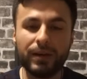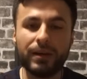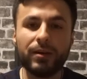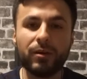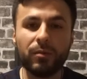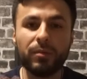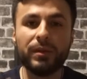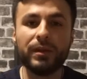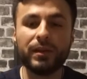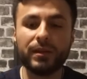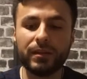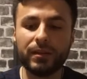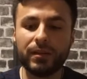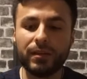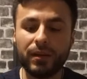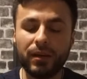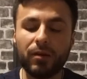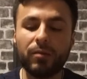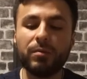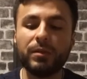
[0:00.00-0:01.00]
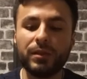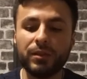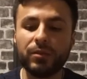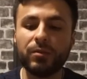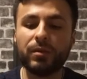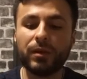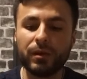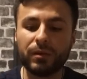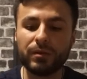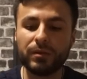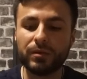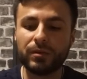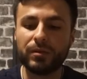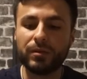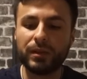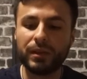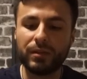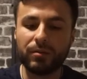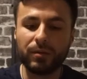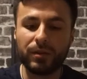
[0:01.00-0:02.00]
helping you out,
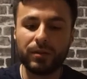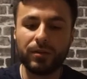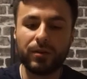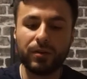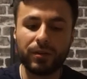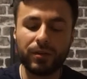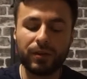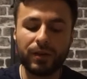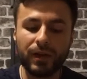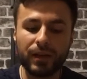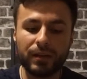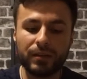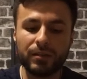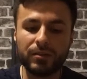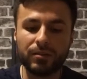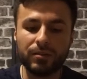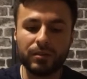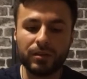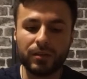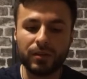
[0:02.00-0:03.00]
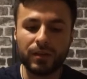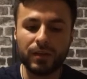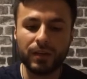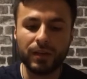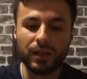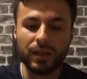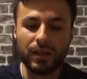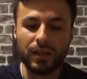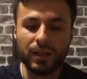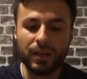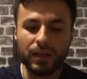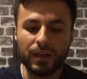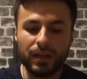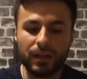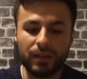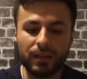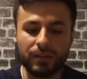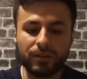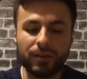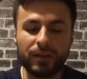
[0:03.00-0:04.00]
okay, with your other attitudes here.
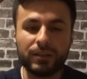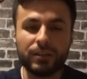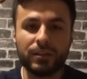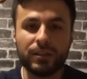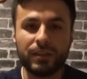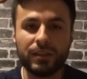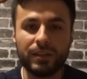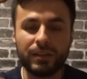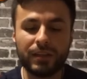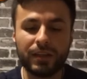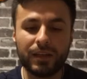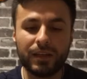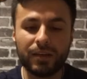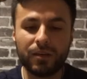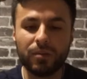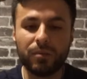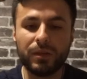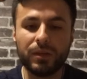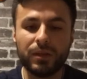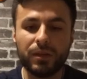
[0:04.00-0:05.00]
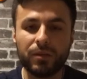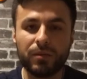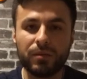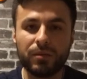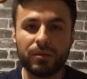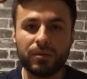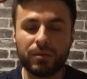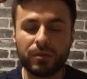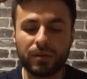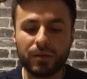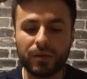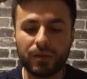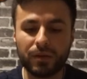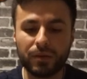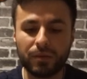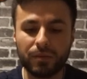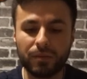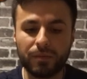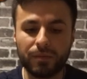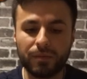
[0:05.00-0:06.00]
Like they're actually not helping you
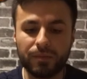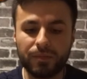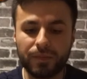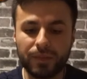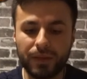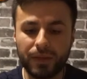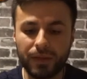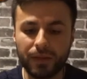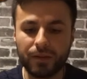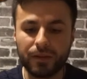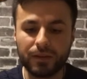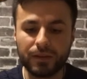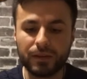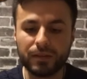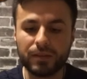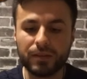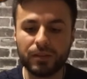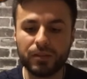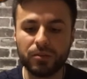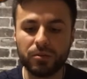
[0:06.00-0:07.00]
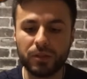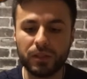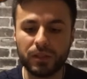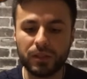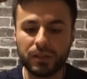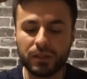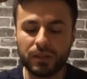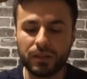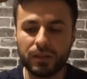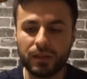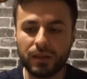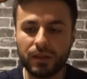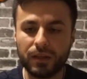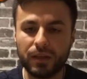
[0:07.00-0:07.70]
here in this situation.